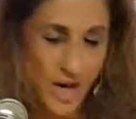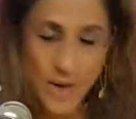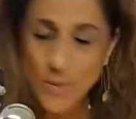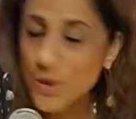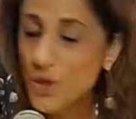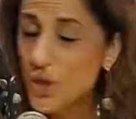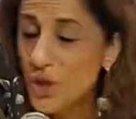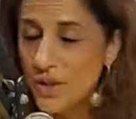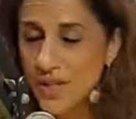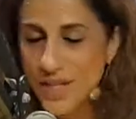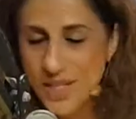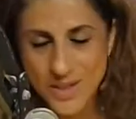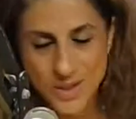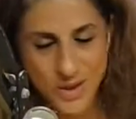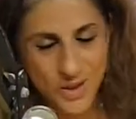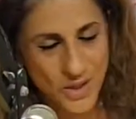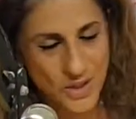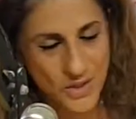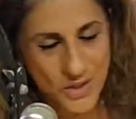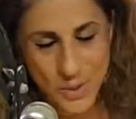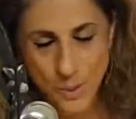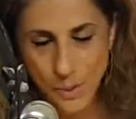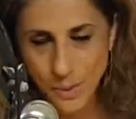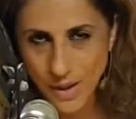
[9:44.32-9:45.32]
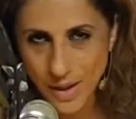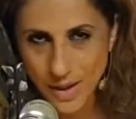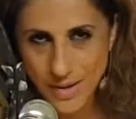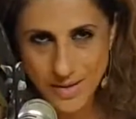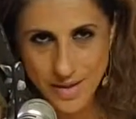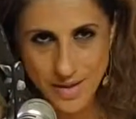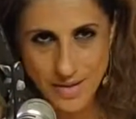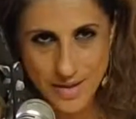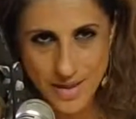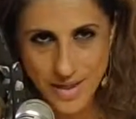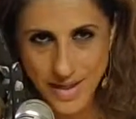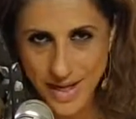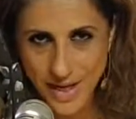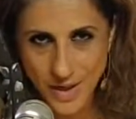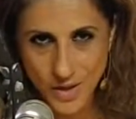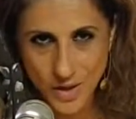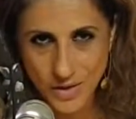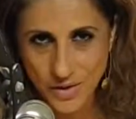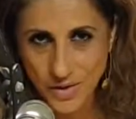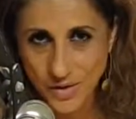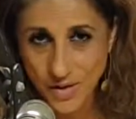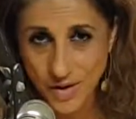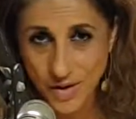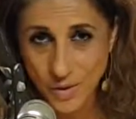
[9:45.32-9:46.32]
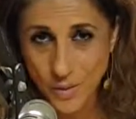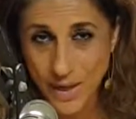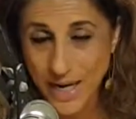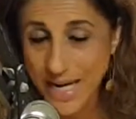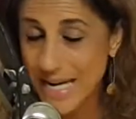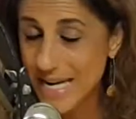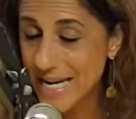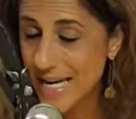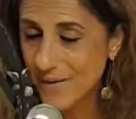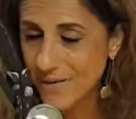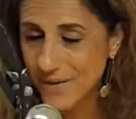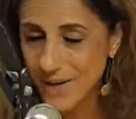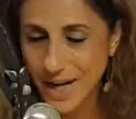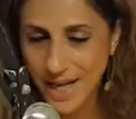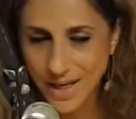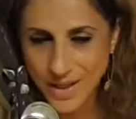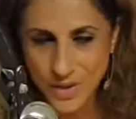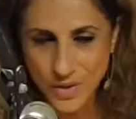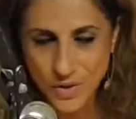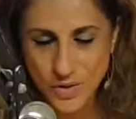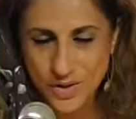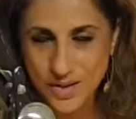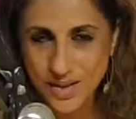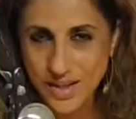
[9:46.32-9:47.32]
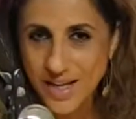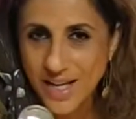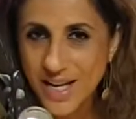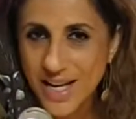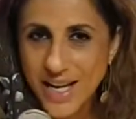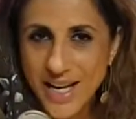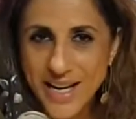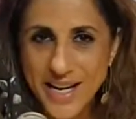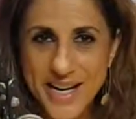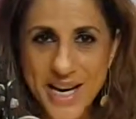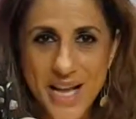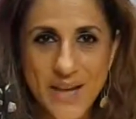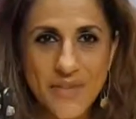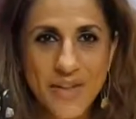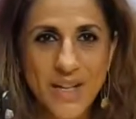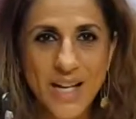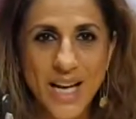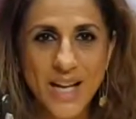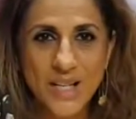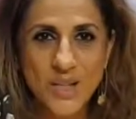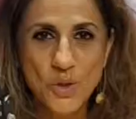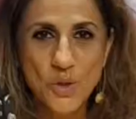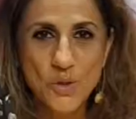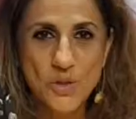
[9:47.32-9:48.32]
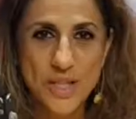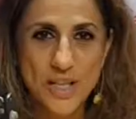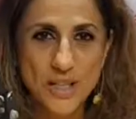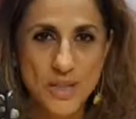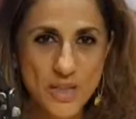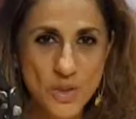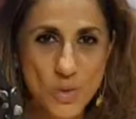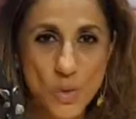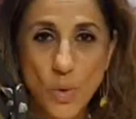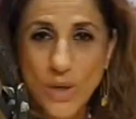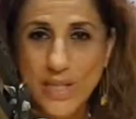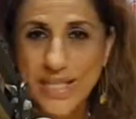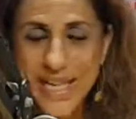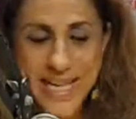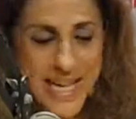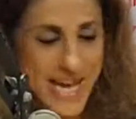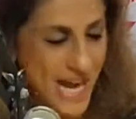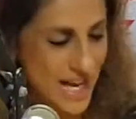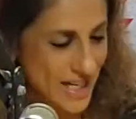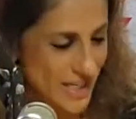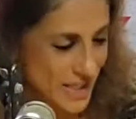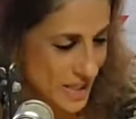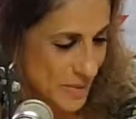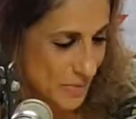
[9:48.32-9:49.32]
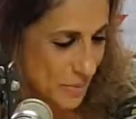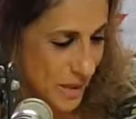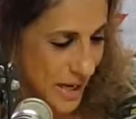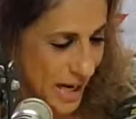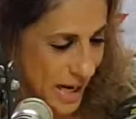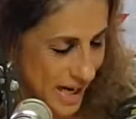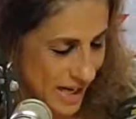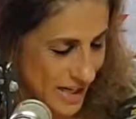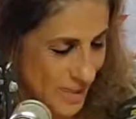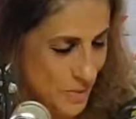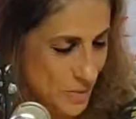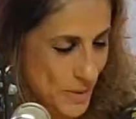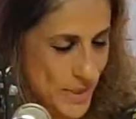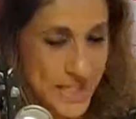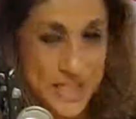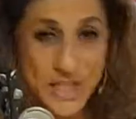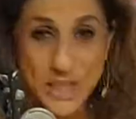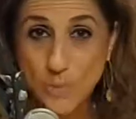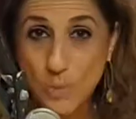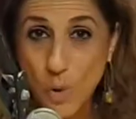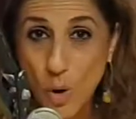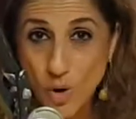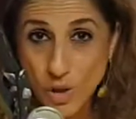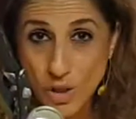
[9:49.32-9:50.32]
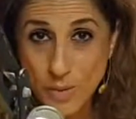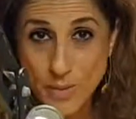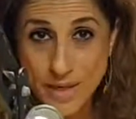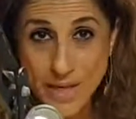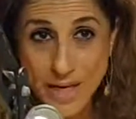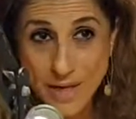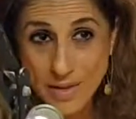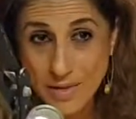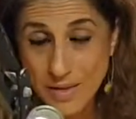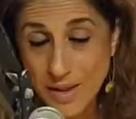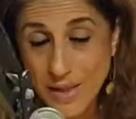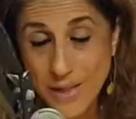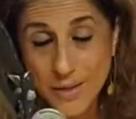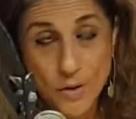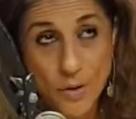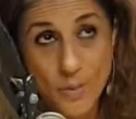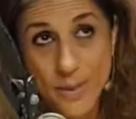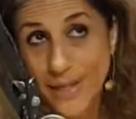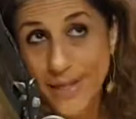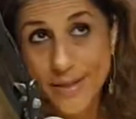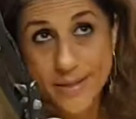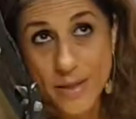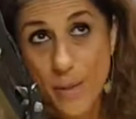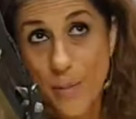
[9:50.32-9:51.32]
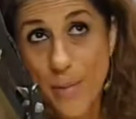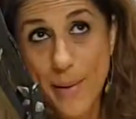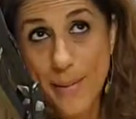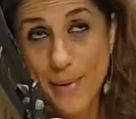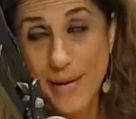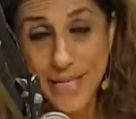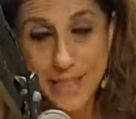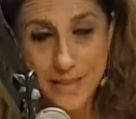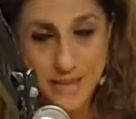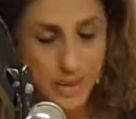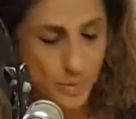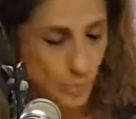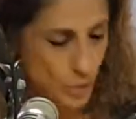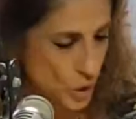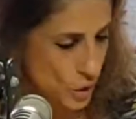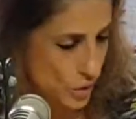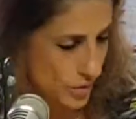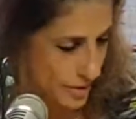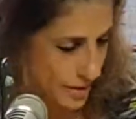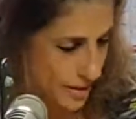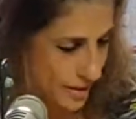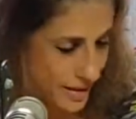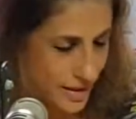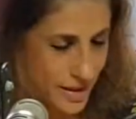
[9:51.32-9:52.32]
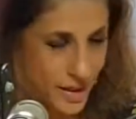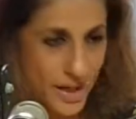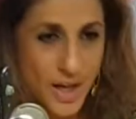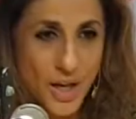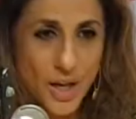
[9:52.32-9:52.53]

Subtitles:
So I'm sure he's going to surprise us again on the runway. He never likes to tell us what he has planned, but he spoke to me yesterday. Told me he has some amazing music.